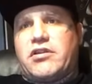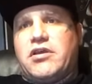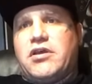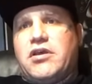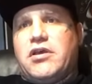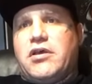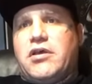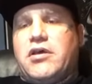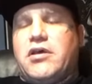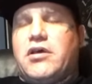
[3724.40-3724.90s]
In,
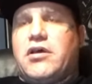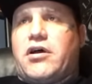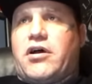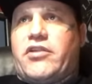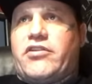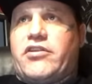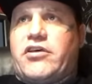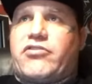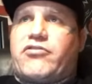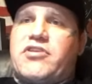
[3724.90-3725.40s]

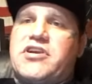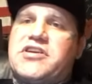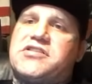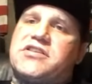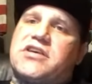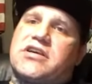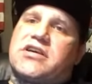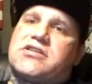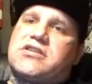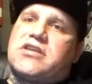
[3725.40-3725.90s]
on the
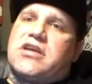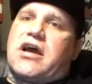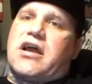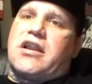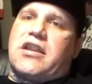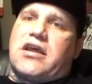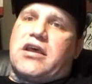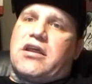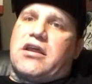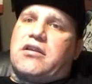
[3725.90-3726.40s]
360
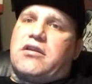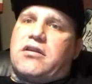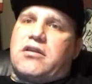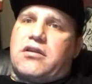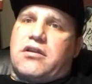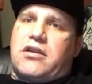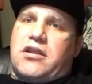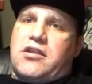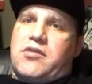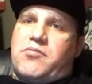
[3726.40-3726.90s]
I did
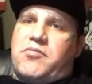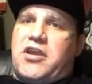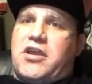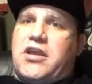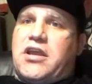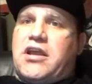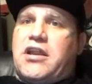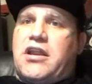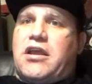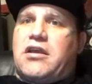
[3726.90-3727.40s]
in the
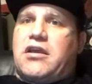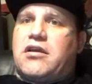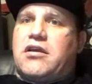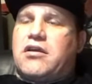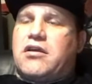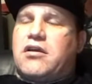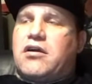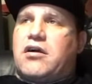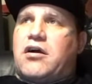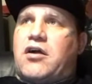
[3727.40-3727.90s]
beginning,
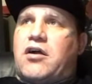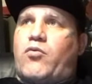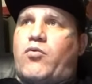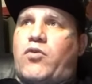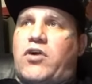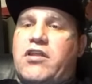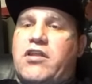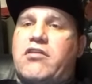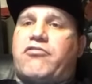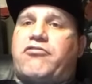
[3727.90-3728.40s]

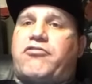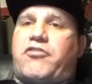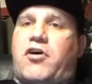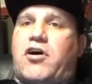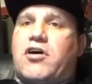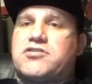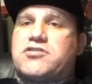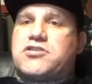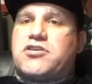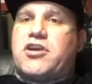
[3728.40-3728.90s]
on one of the
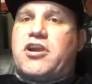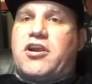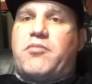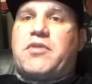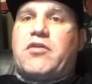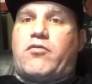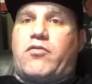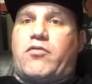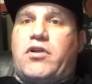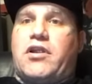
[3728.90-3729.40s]
falls, you hear
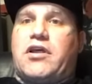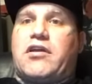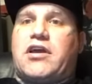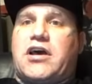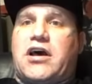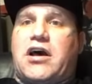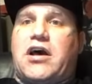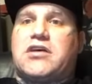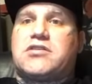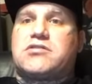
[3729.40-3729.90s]
me really
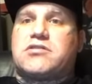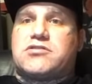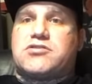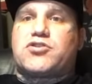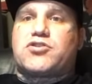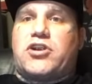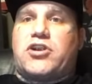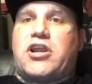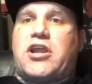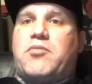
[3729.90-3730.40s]
cuss and
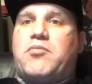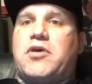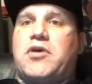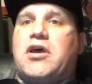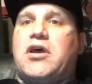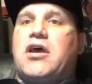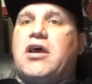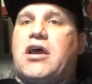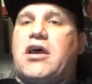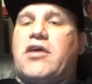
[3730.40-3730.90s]
scream.
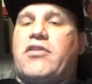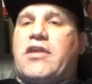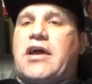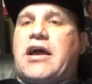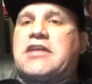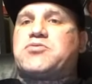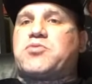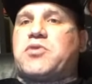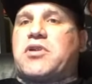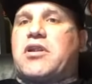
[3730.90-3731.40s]
And
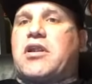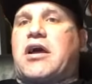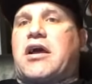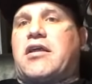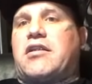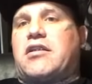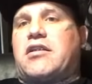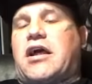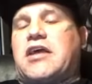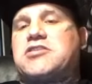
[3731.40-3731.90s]
that's when
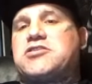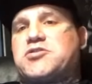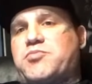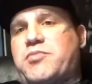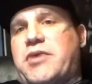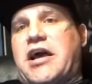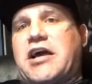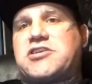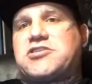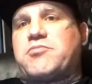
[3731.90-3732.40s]
I
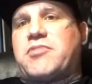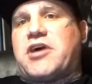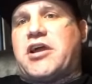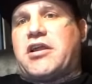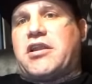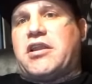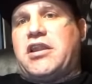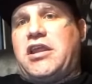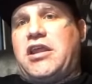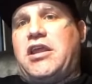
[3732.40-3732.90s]
smashed
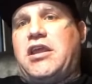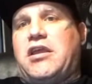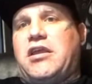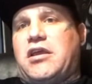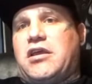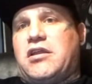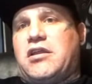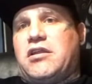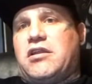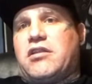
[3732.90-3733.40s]
my
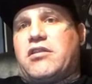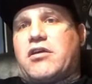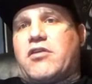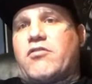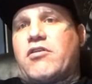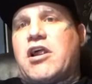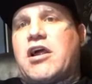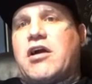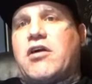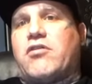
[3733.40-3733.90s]
knee into the
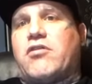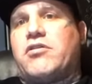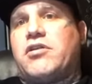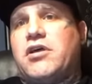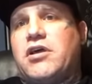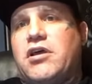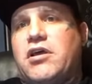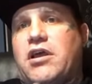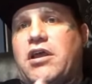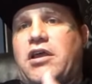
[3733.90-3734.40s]
ground
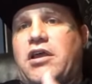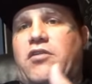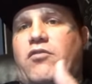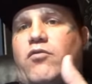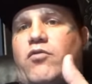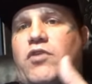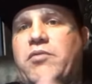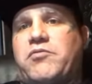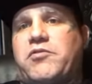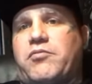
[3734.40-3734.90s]

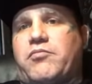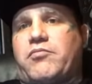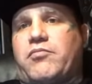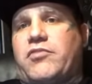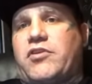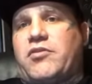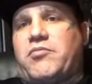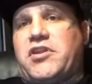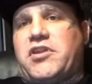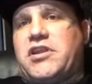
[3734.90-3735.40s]
and ripped
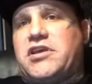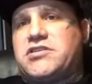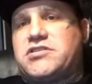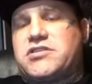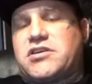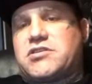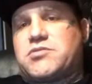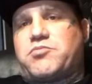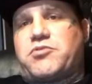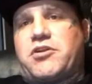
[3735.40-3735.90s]
the
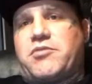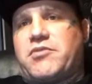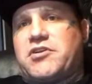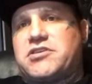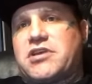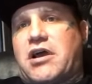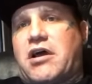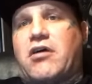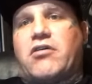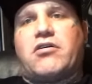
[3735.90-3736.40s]
meniscus pretty
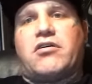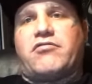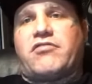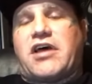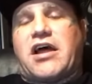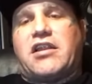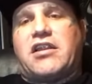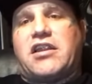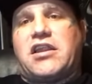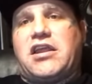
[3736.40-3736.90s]
much out
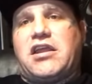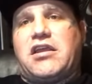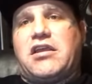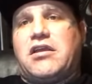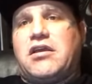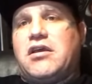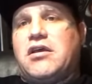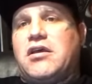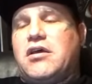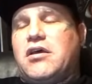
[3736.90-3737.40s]
of that knee.